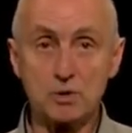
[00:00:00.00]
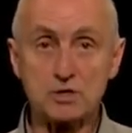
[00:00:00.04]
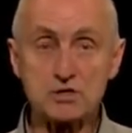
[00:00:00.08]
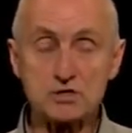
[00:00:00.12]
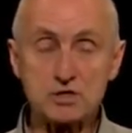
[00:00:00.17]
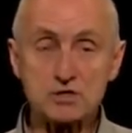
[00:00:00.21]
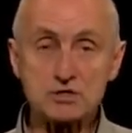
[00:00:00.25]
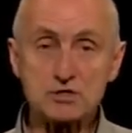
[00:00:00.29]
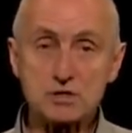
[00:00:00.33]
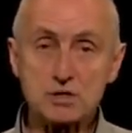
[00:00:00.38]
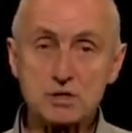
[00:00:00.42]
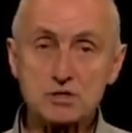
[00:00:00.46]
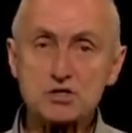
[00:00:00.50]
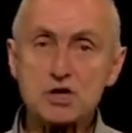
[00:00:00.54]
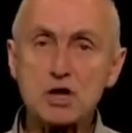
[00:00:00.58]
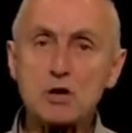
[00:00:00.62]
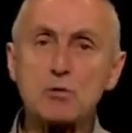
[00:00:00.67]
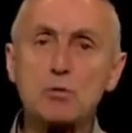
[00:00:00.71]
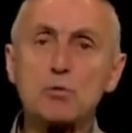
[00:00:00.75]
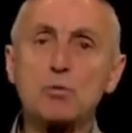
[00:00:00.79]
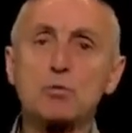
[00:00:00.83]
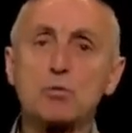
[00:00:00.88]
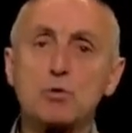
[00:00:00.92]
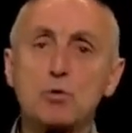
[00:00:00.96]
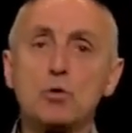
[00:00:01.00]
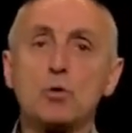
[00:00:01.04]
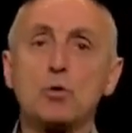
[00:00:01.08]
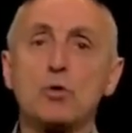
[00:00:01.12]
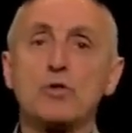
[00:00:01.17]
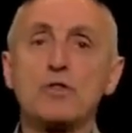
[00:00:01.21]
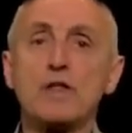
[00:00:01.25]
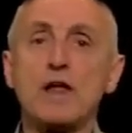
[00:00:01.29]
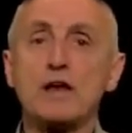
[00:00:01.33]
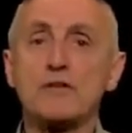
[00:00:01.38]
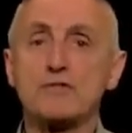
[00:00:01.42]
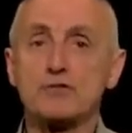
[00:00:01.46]
which is a general
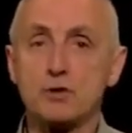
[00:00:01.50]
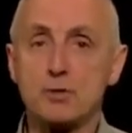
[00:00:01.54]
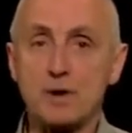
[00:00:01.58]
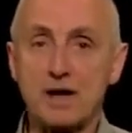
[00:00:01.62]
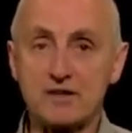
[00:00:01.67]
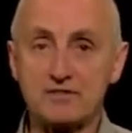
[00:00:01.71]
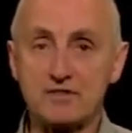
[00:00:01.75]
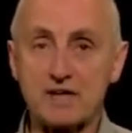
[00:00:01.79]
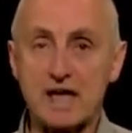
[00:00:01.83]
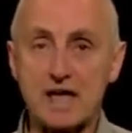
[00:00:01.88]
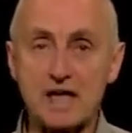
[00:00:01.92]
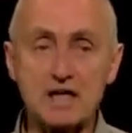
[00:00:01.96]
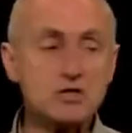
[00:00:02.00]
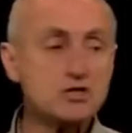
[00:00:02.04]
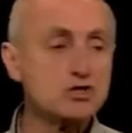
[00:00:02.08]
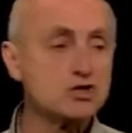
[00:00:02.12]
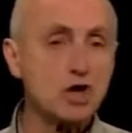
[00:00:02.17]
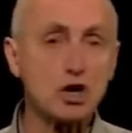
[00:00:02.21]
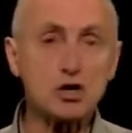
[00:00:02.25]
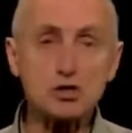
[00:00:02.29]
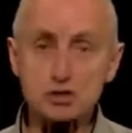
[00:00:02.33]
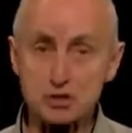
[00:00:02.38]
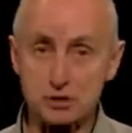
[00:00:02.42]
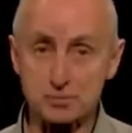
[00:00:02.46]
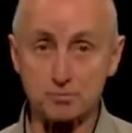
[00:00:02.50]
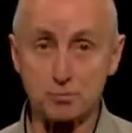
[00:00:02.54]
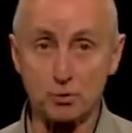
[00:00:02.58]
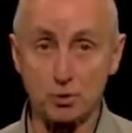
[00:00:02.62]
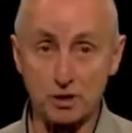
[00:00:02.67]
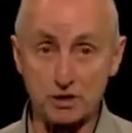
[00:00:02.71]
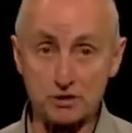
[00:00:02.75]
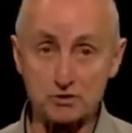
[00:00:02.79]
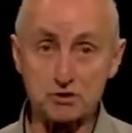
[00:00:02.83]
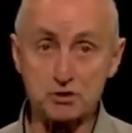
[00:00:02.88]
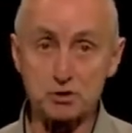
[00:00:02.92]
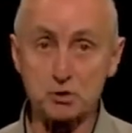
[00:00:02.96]
rule that if you have n junction
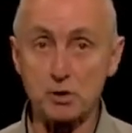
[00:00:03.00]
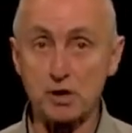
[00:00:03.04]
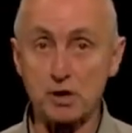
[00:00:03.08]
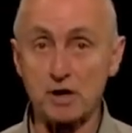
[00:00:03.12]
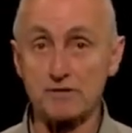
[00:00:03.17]
points,